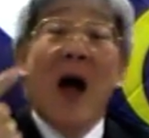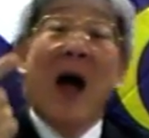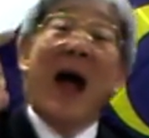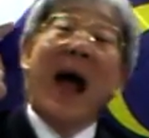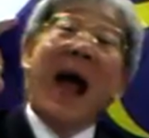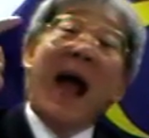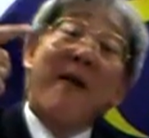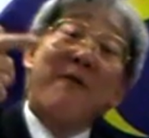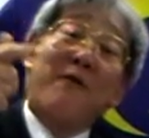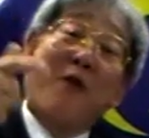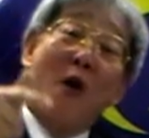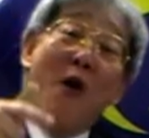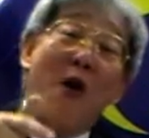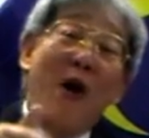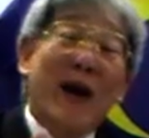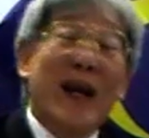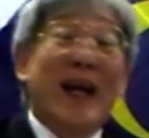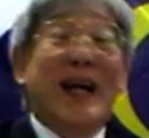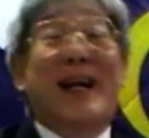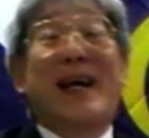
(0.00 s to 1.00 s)
and
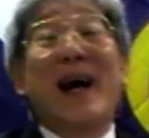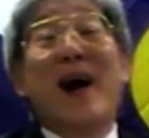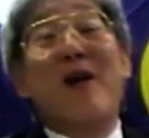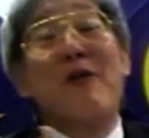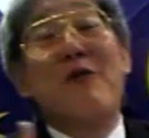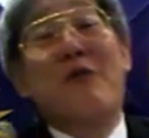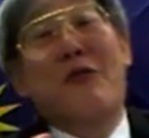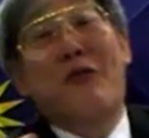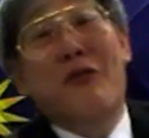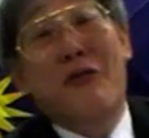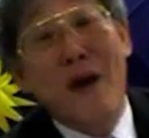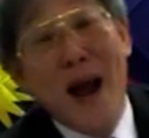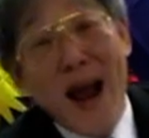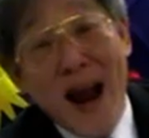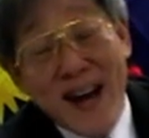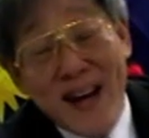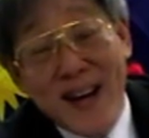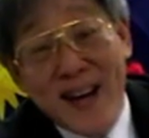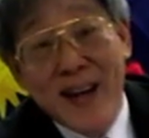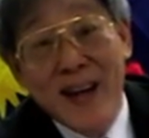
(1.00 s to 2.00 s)
for the
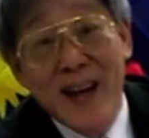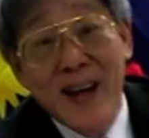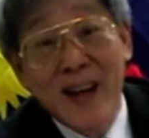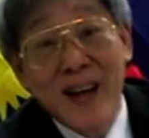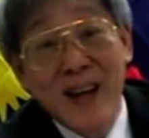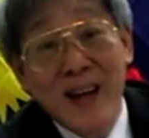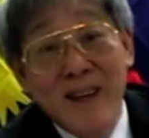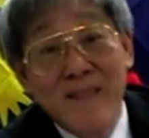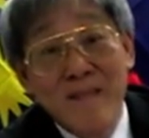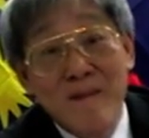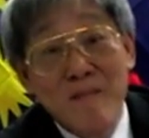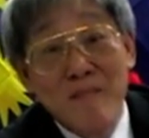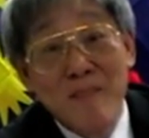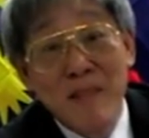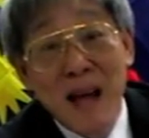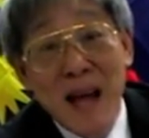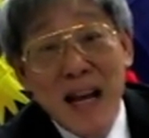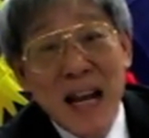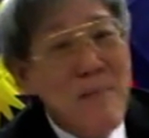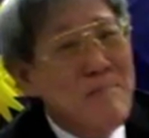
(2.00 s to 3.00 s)
girlfriend.
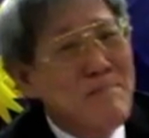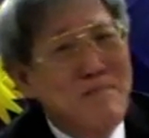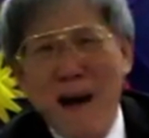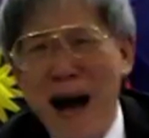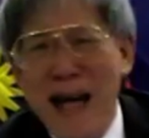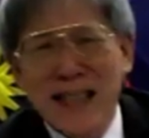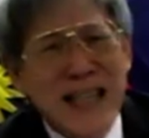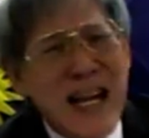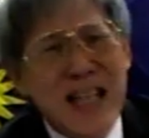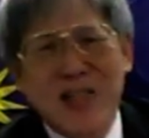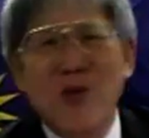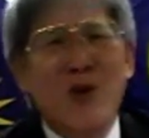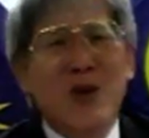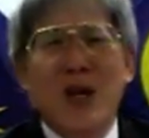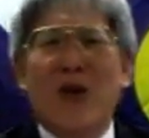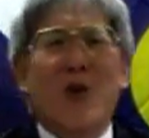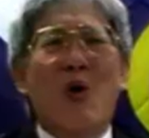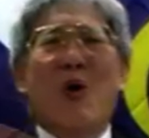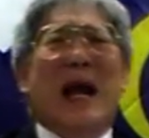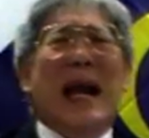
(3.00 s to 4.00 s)
That bastard has
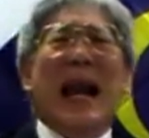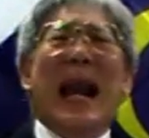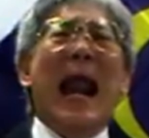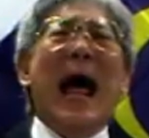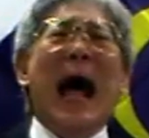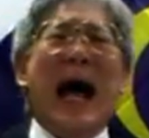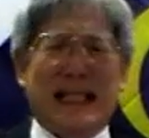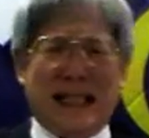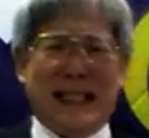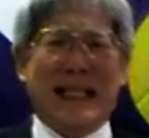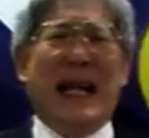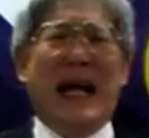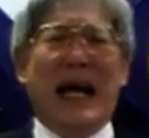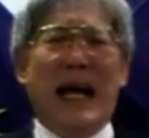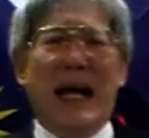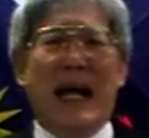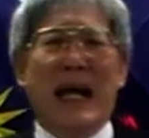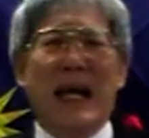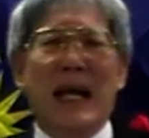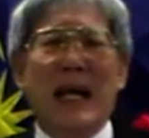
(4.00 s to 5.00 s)
no class
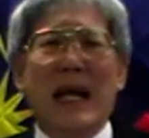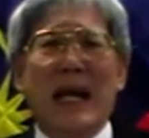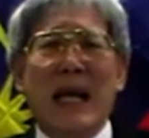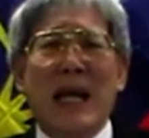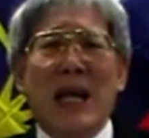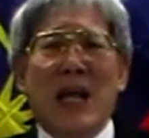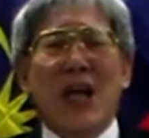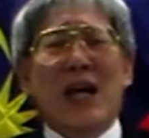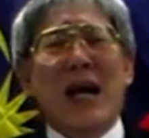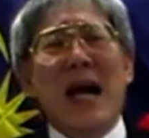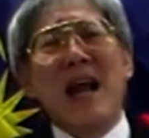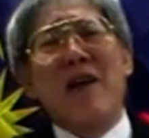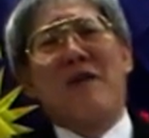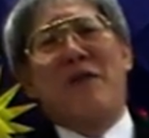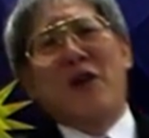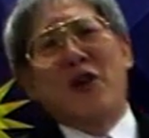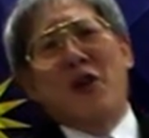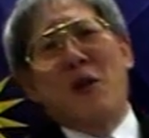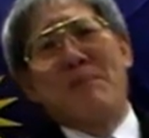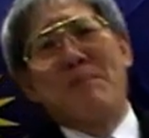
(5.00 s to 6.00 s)
lah. You can't
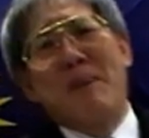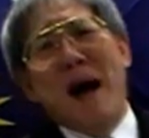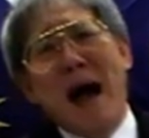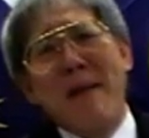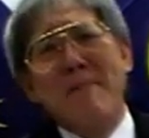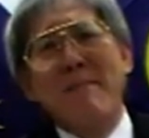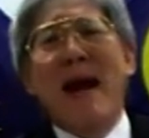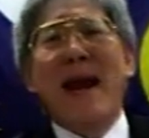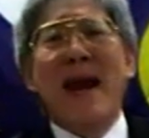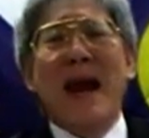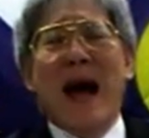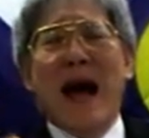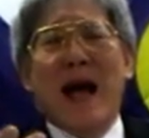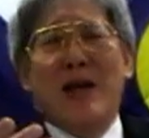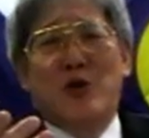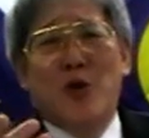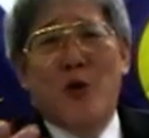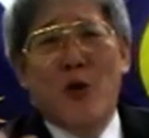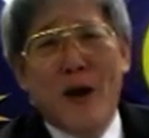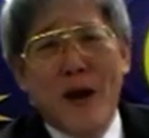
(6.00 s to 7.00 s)
afford to buy
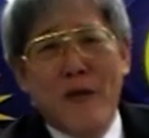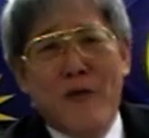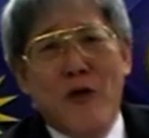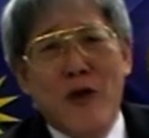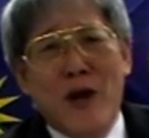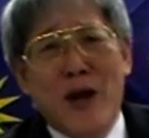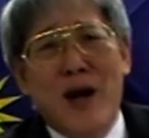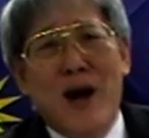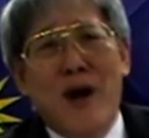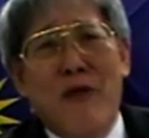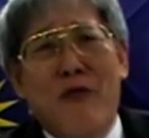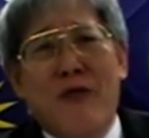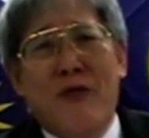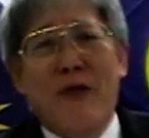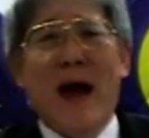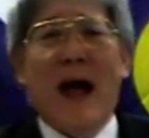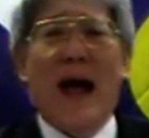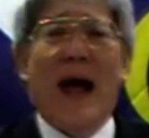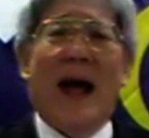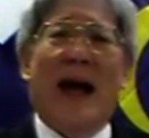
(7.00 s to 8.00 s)
jewelry for your
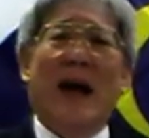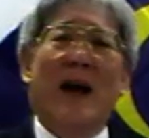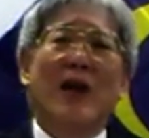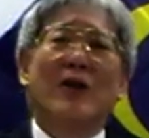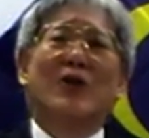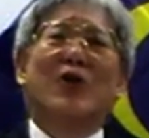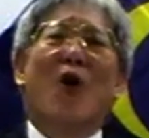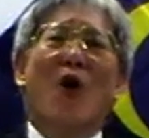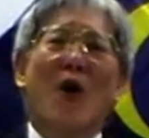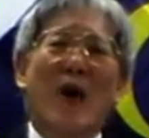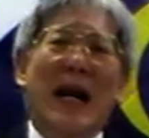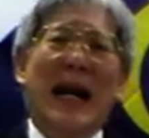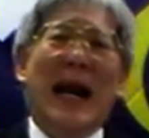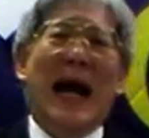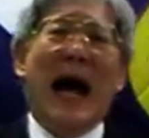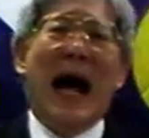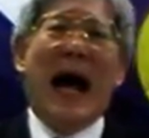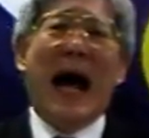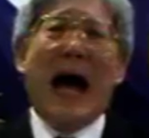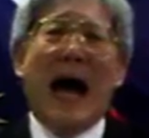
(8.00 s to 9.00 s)
girlfriend. Don't
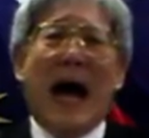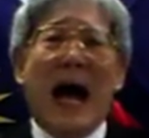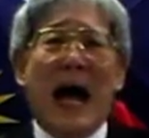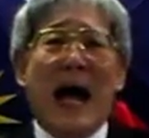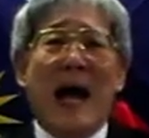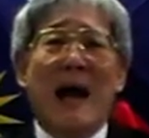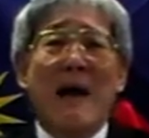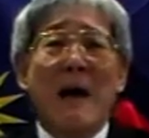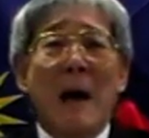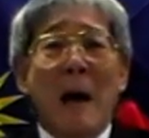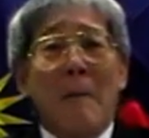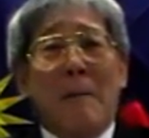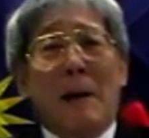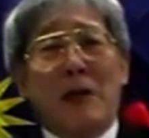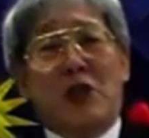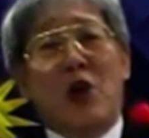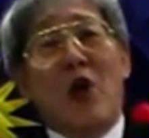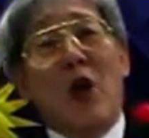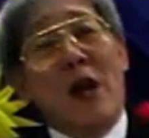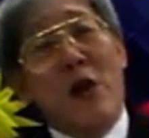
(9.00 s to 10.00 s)
lah. But
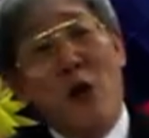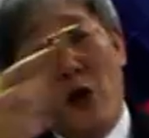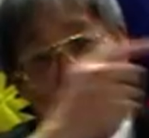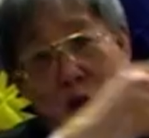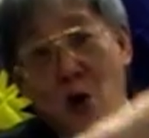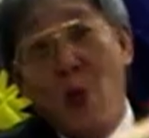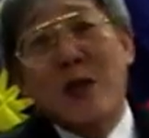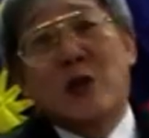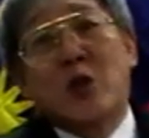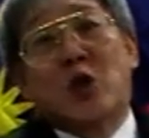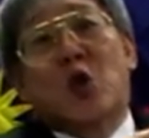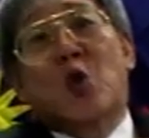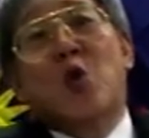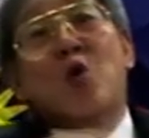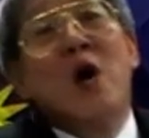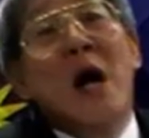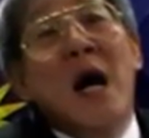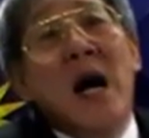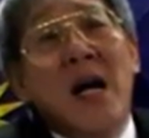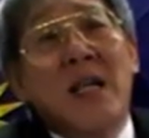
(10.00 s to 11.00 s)
he wants to
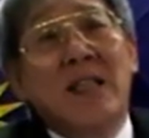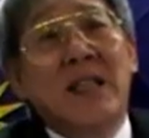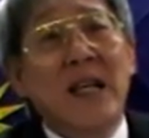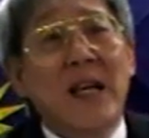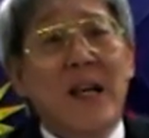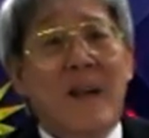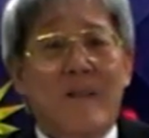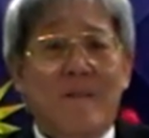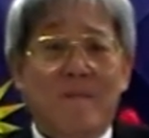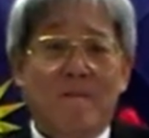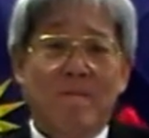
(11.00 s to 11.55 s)
screw her, see.